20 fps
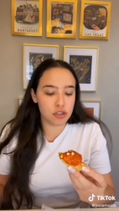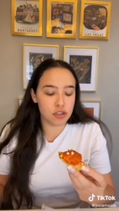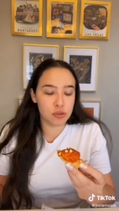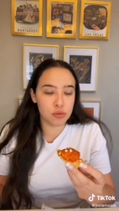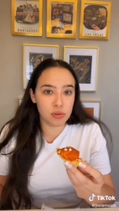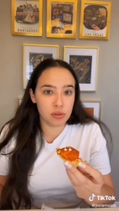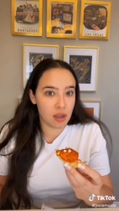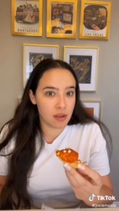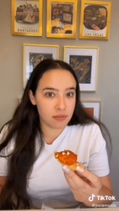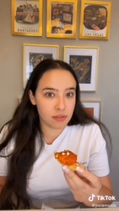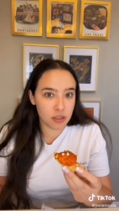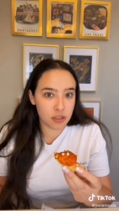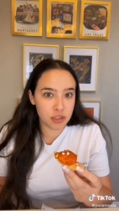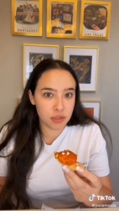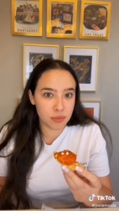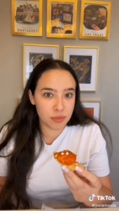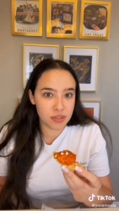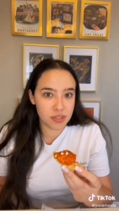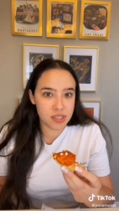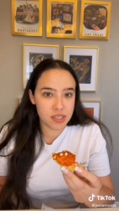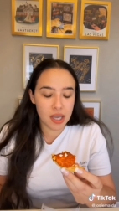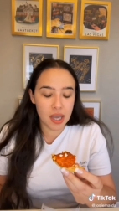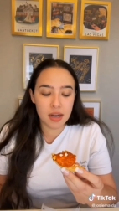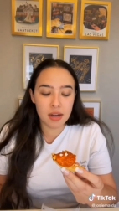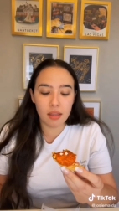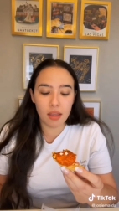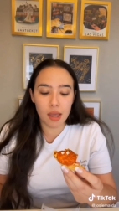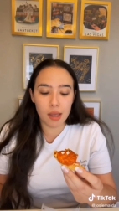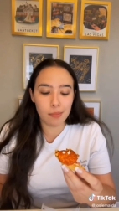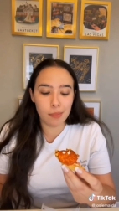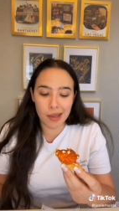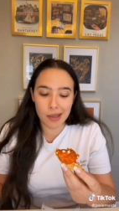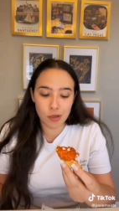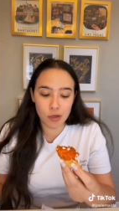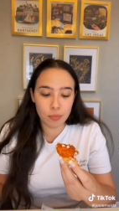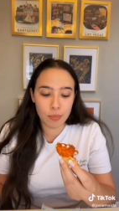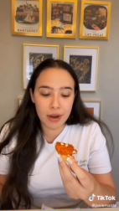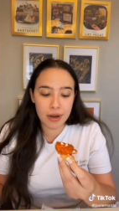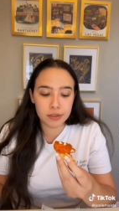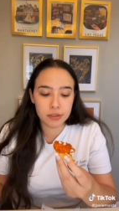love Lunchables as a kid and like beg your
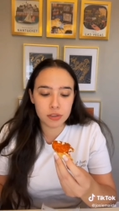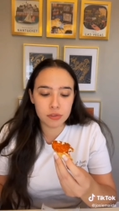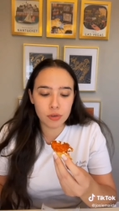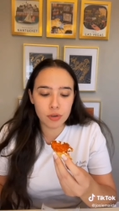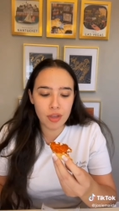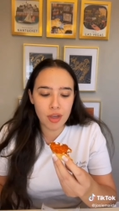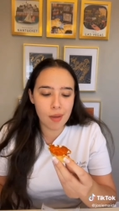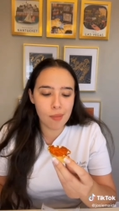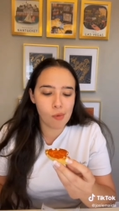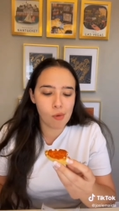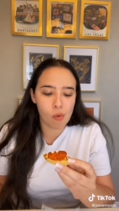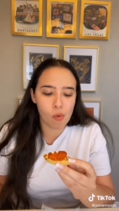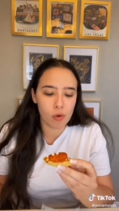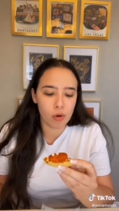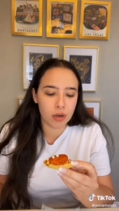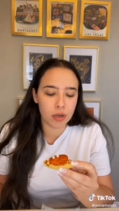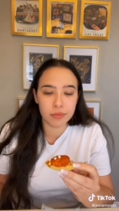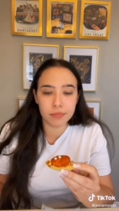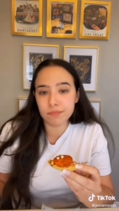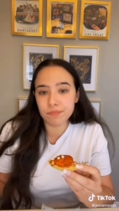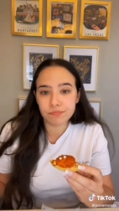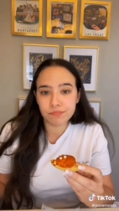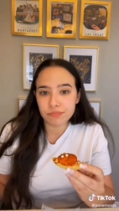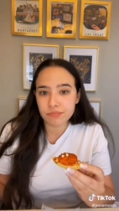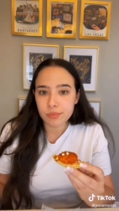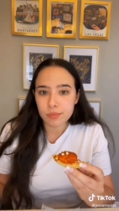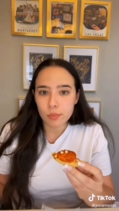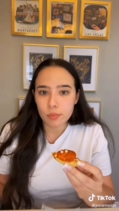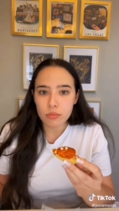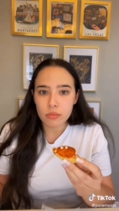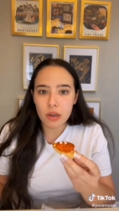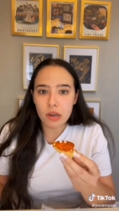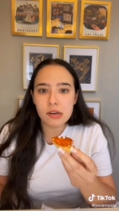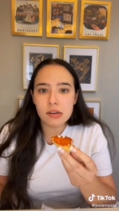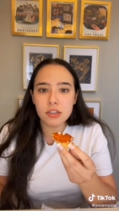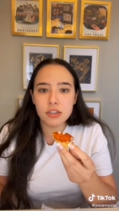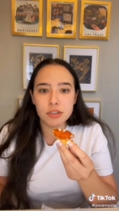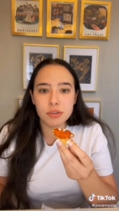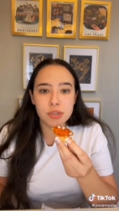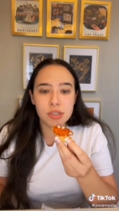parents for them? Or
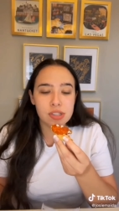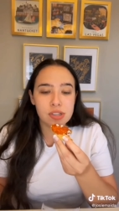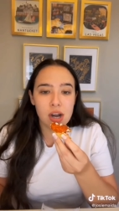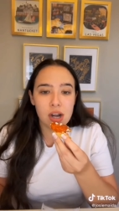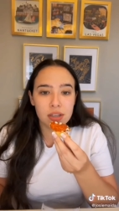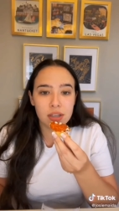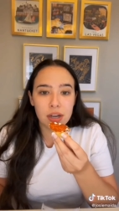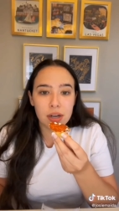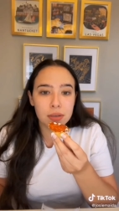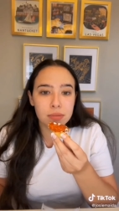did you just not care?